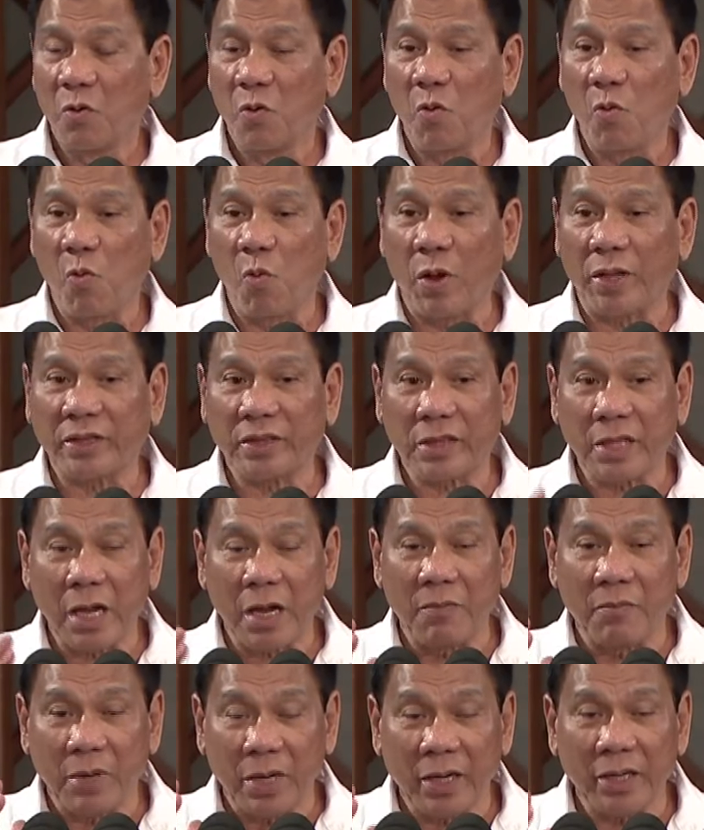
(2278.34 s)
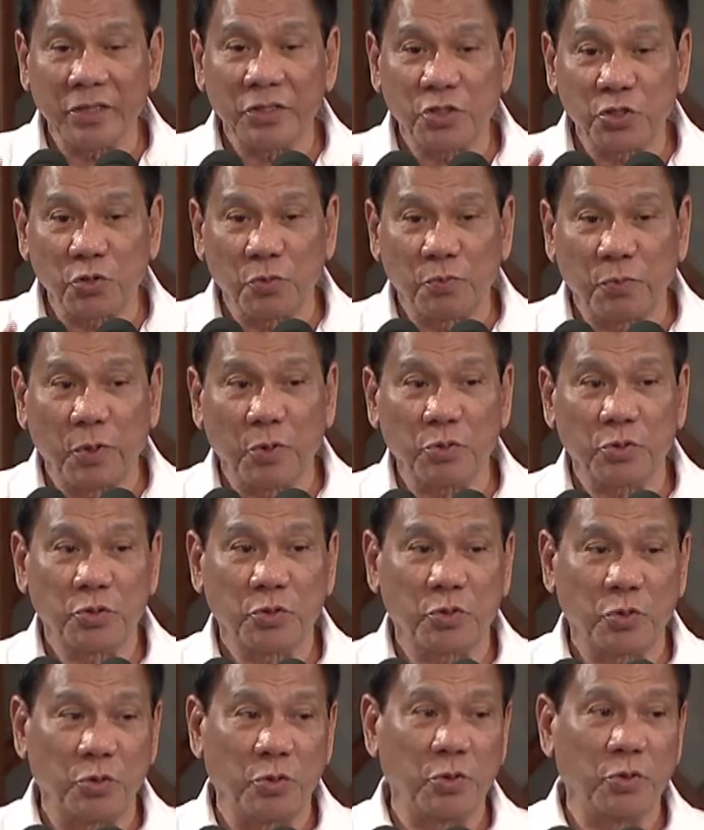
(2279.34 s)
what am I
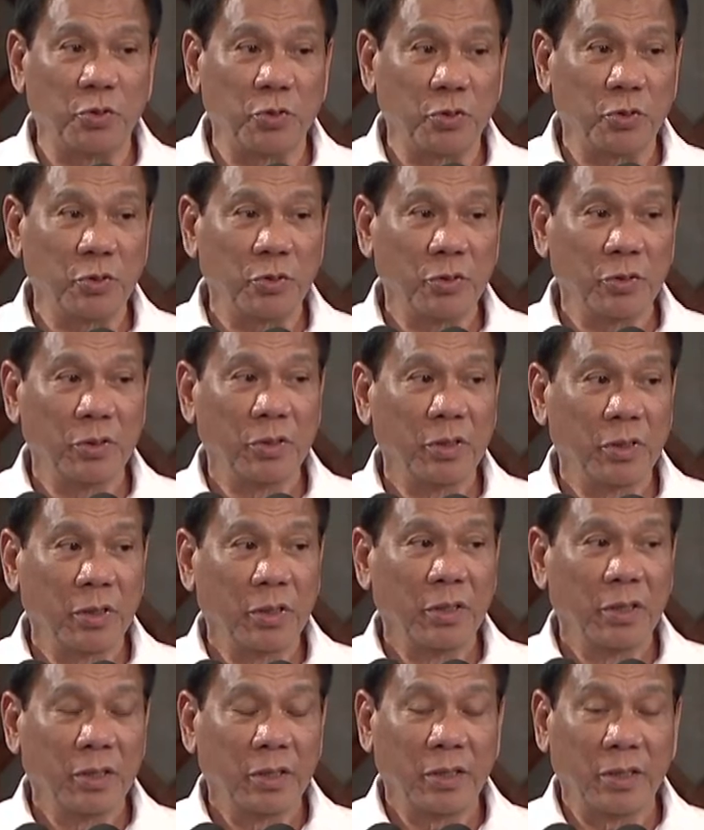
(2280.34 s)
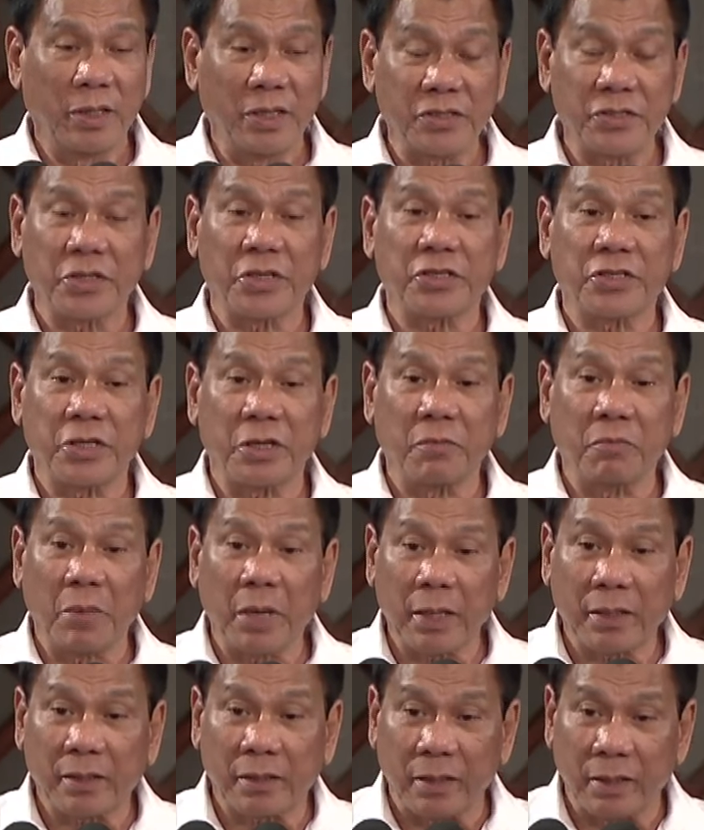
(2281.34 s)
supposed to do? This is a
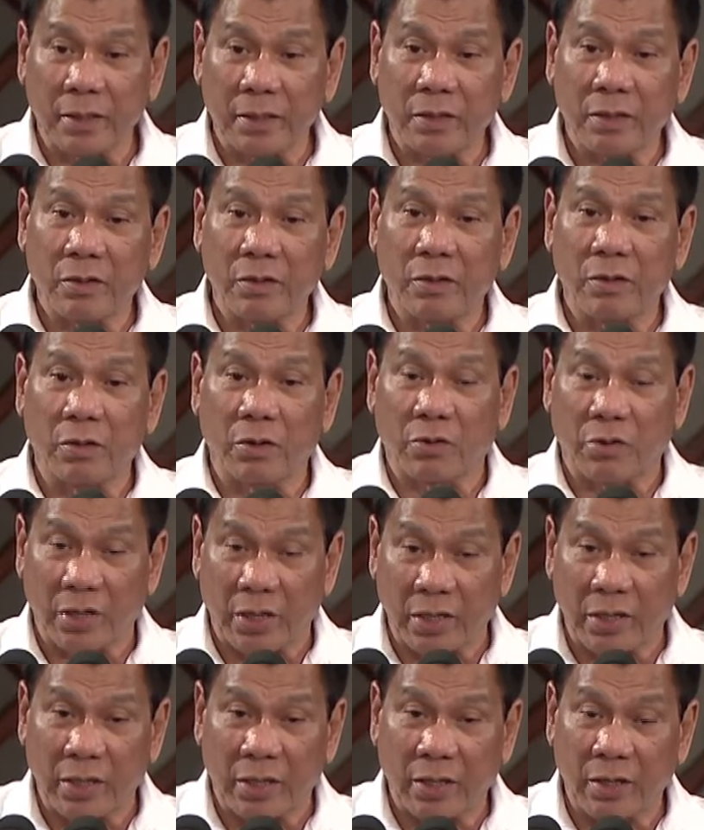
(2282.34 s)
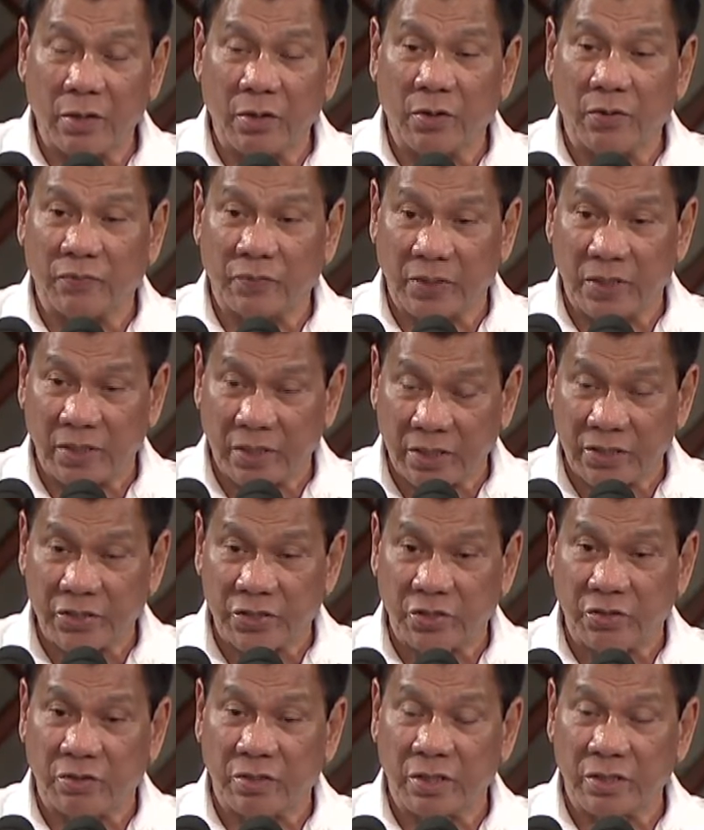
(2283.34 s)
matter already of a
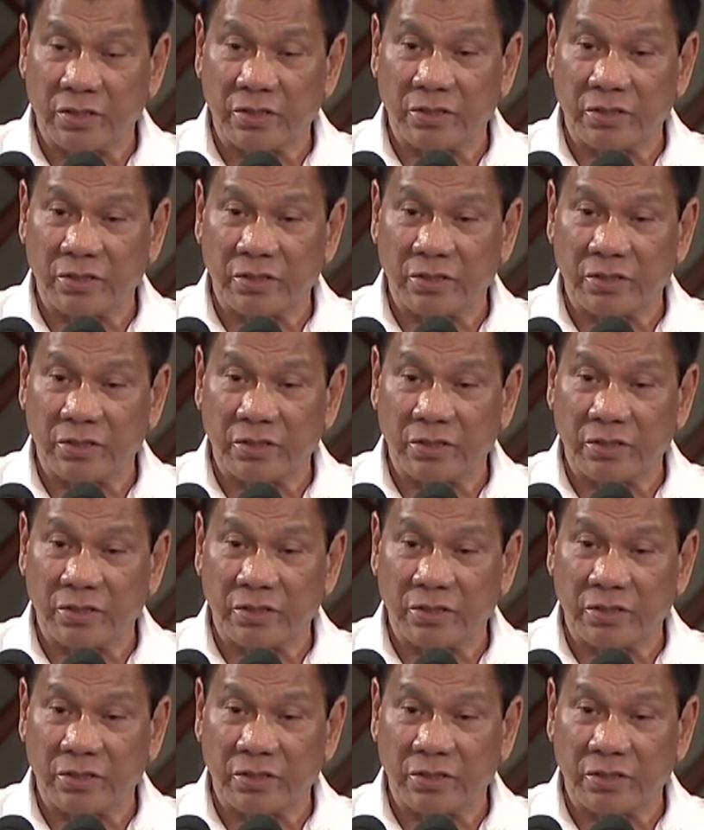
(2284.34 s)
national